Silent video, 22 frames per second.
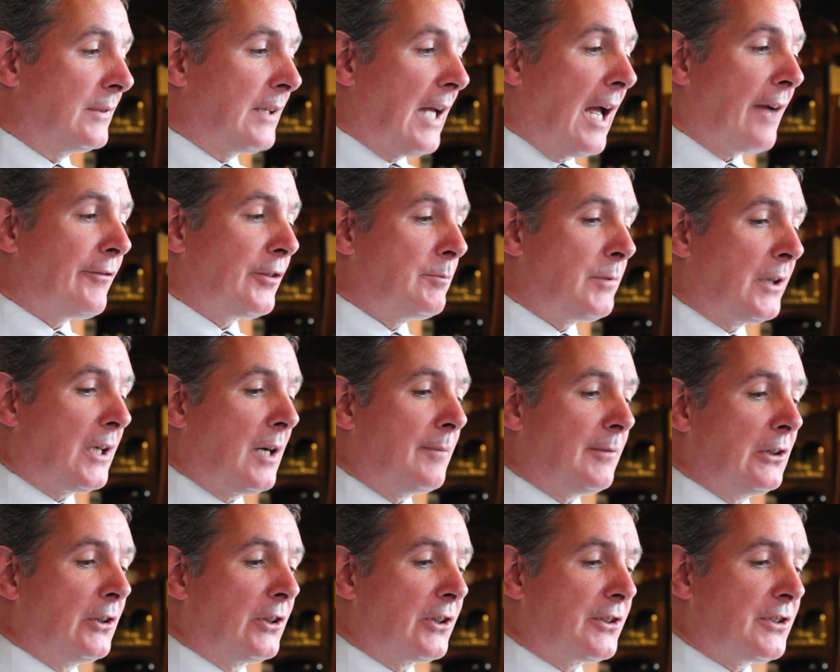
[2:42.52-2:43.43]
Having become
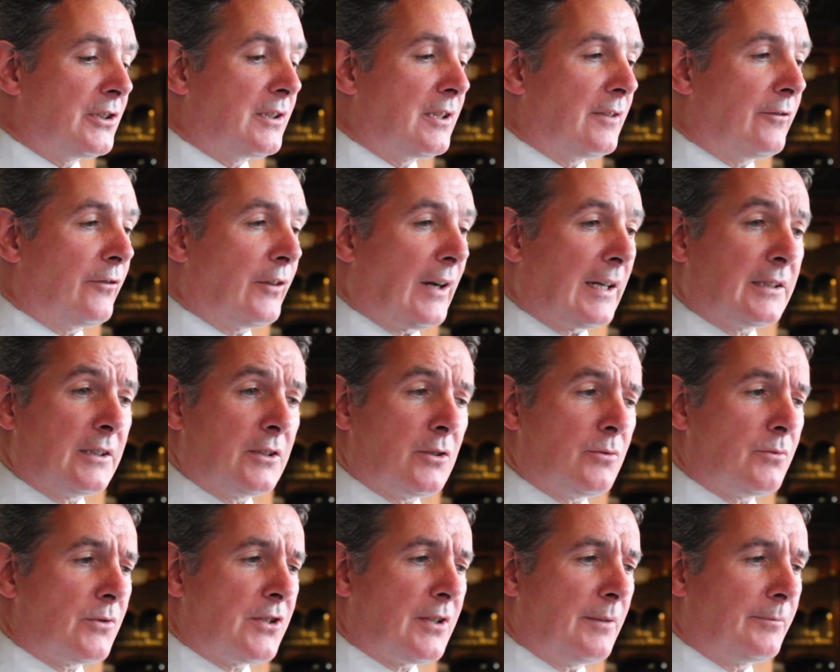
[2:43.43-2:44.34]
alerted to the fact that
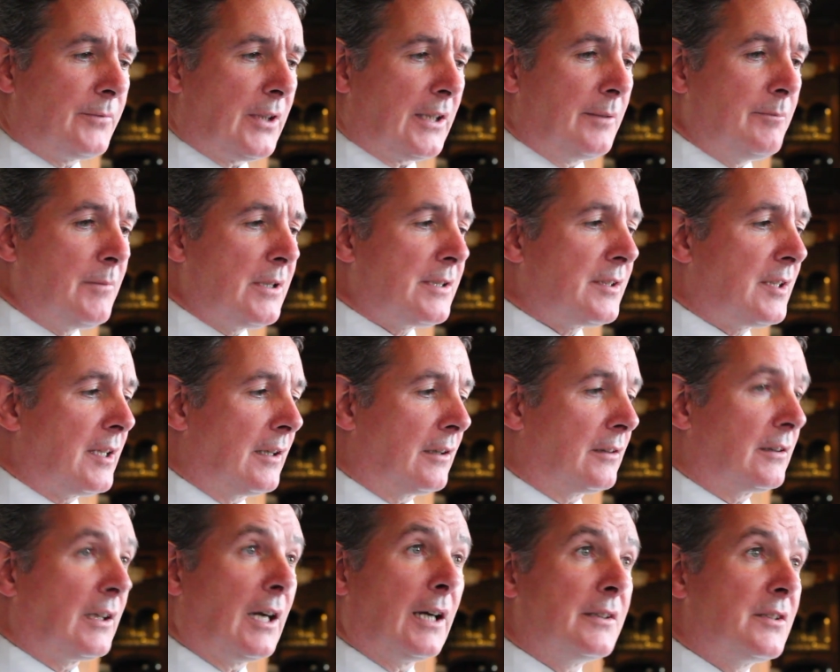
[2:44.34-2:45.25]
there was something amiss
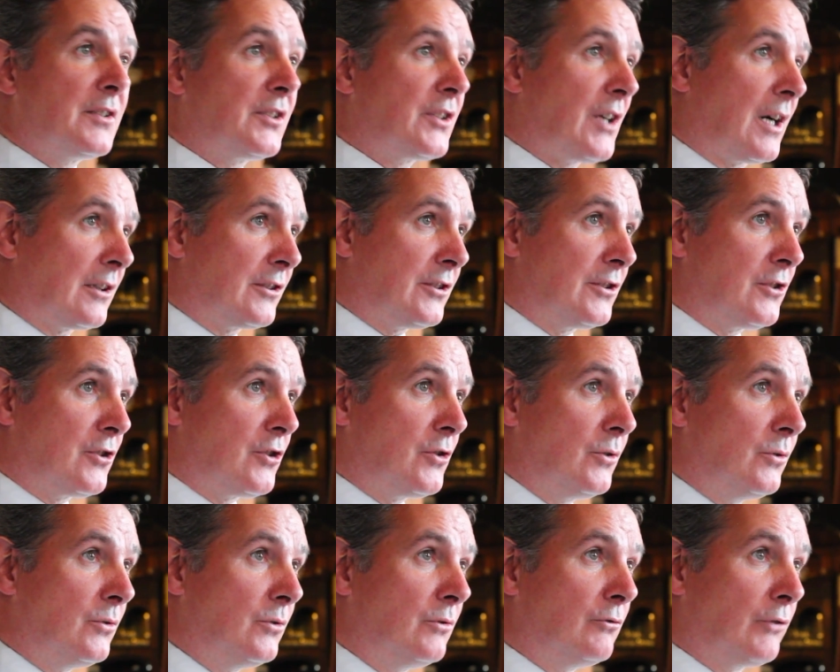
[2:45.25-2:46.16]
here, I'd started to
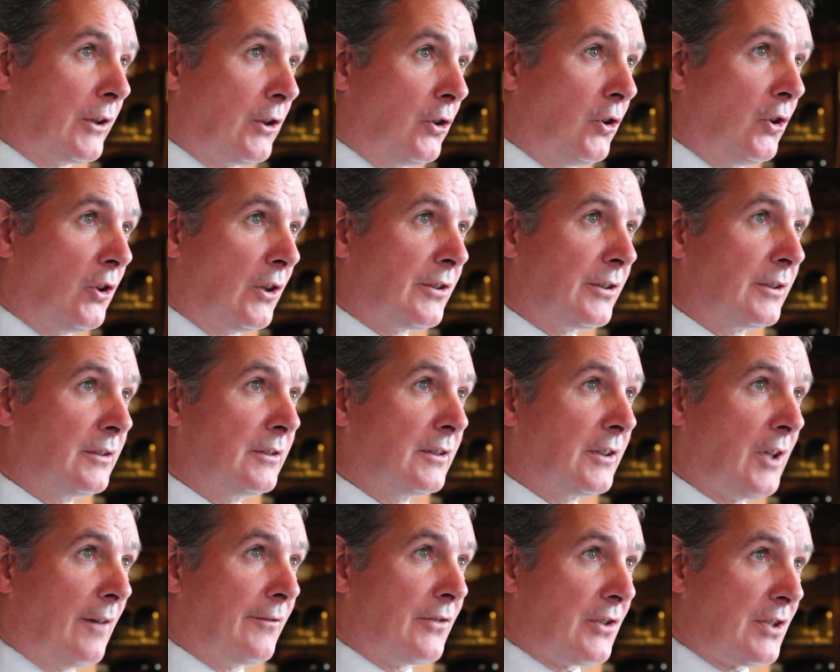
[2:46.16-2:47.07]
record
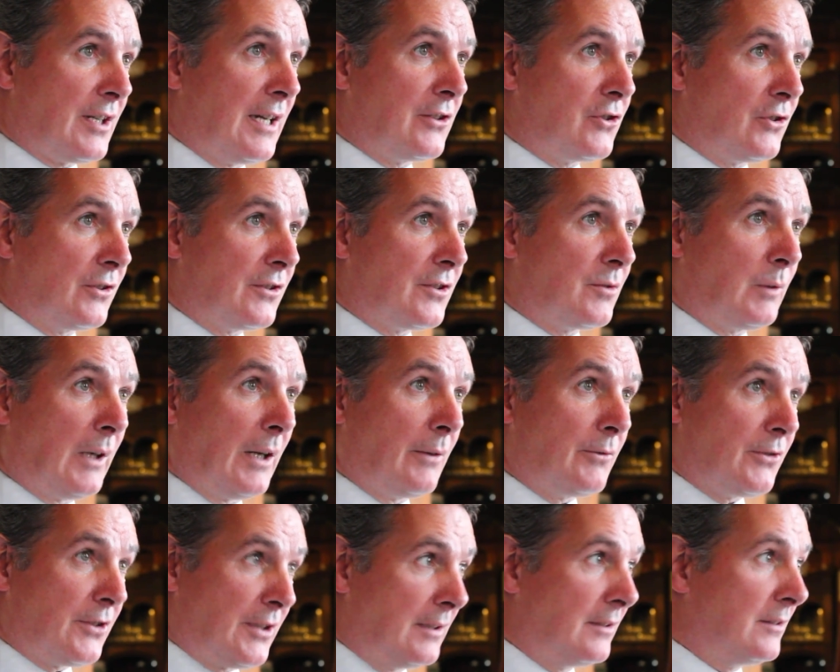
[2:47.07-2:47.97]
conversations when I
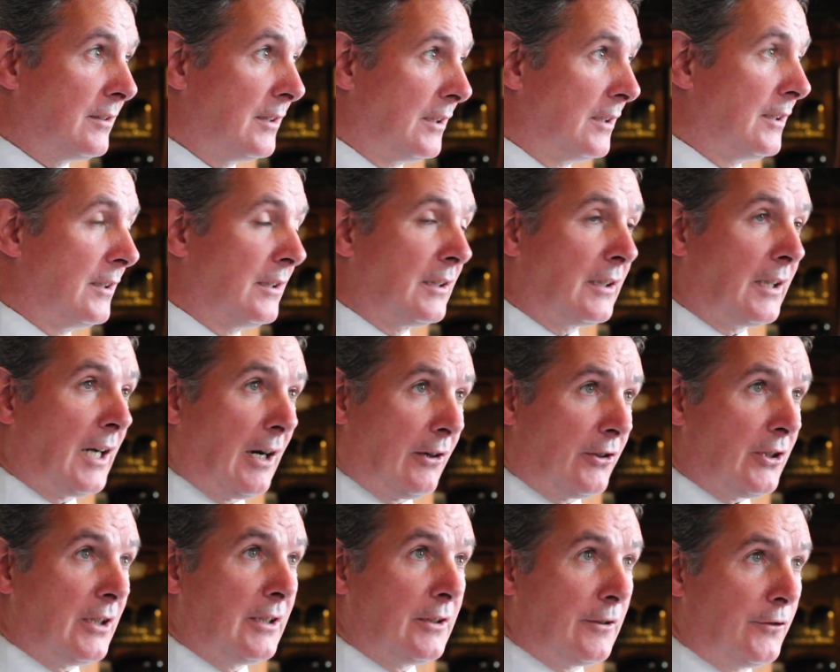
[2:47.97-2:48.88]
was in
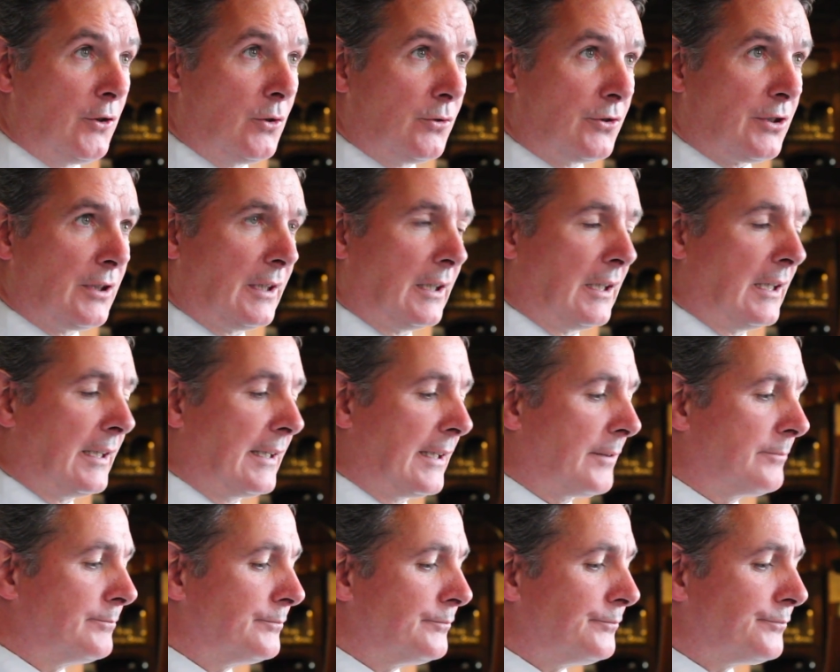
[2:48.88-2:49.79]
Garda interviews and the like.
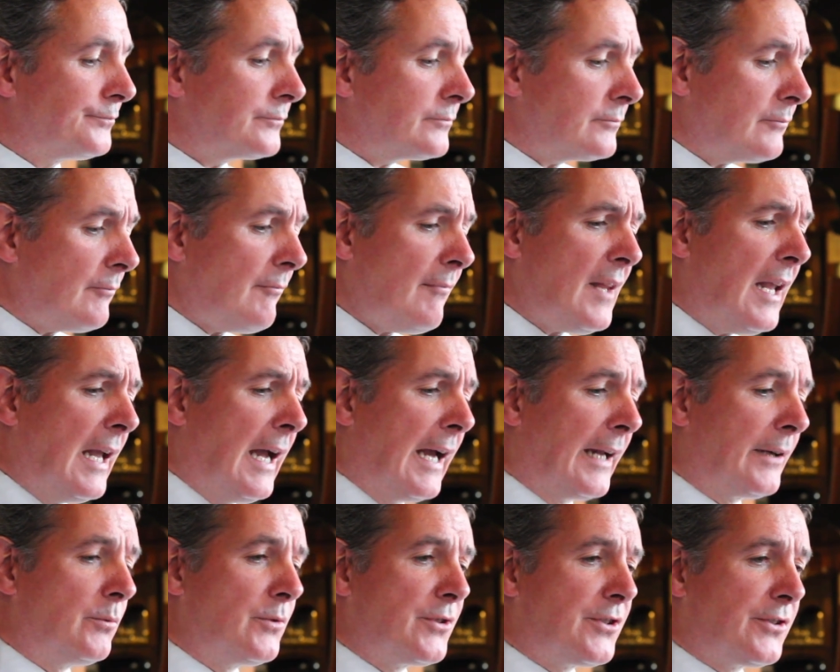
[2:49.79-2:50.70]

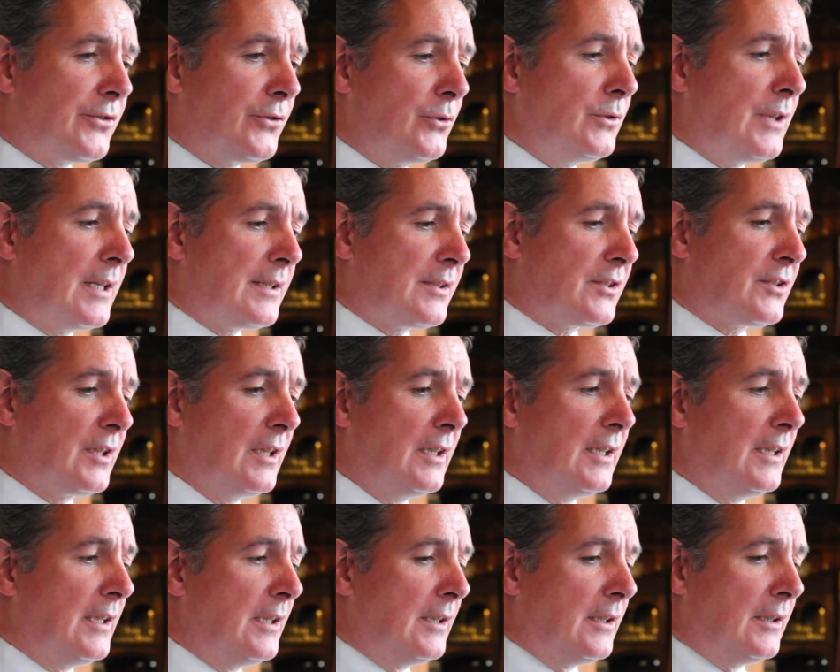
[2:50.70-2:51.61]
And it was through this
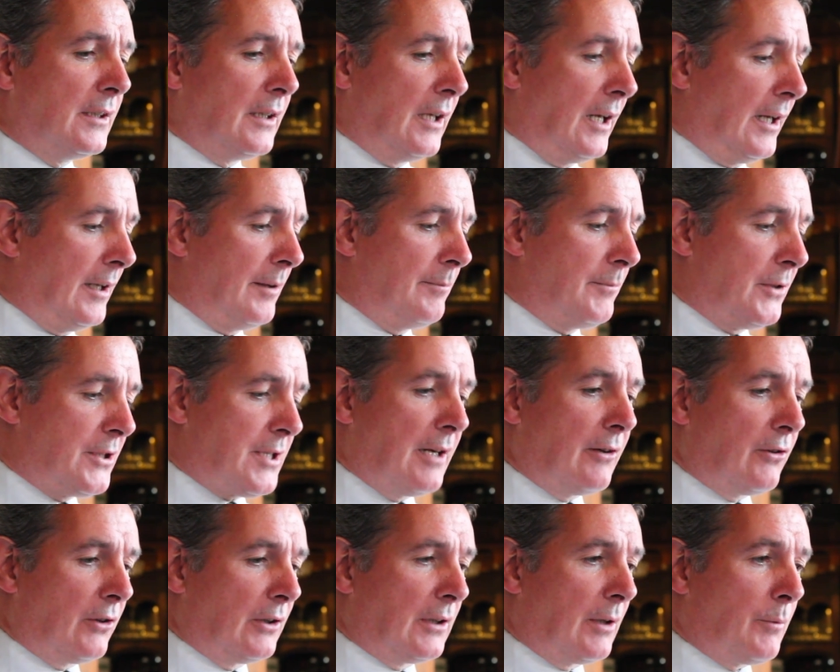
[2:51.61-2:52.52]

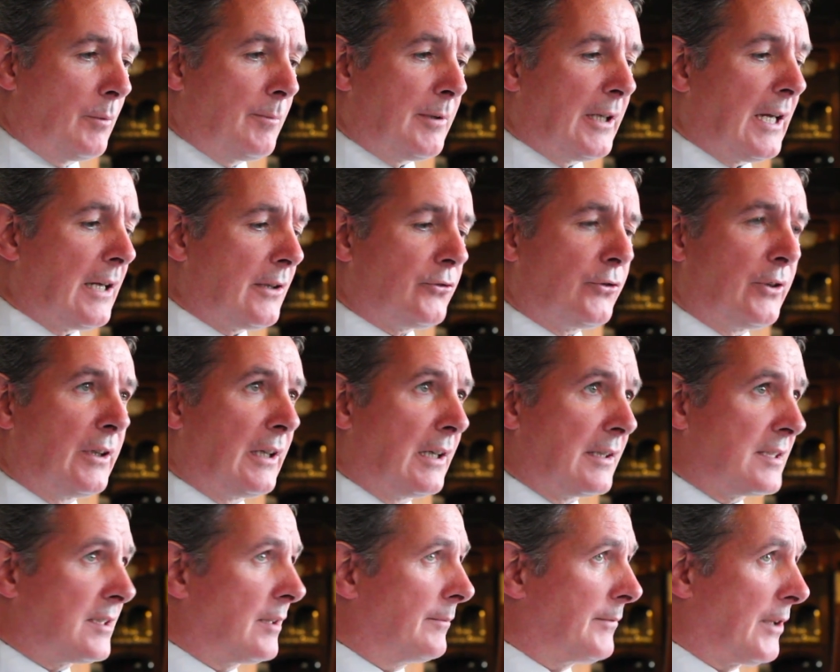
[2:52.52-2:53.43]
material that we began to
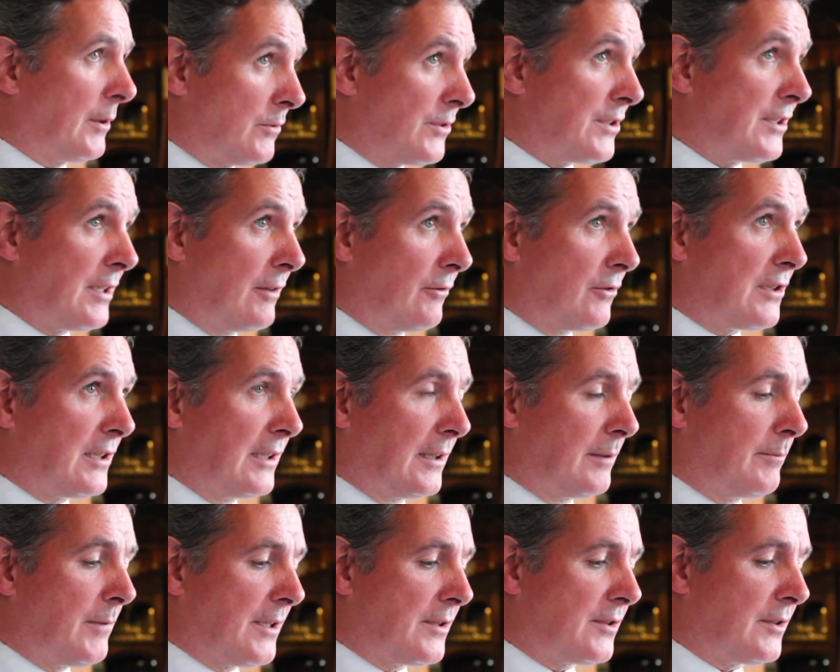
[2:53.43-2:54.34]
realise something was seriously
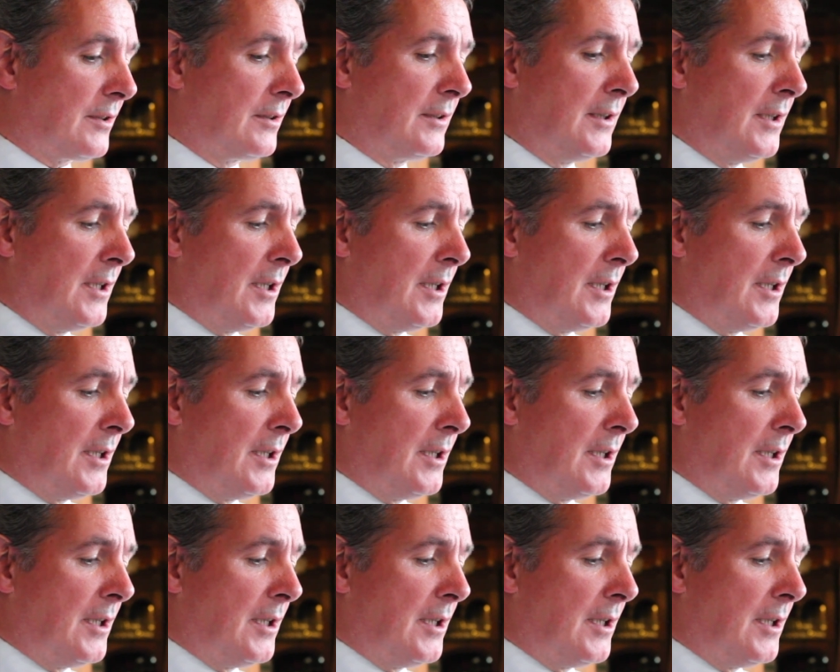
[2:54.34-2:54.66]
amiss.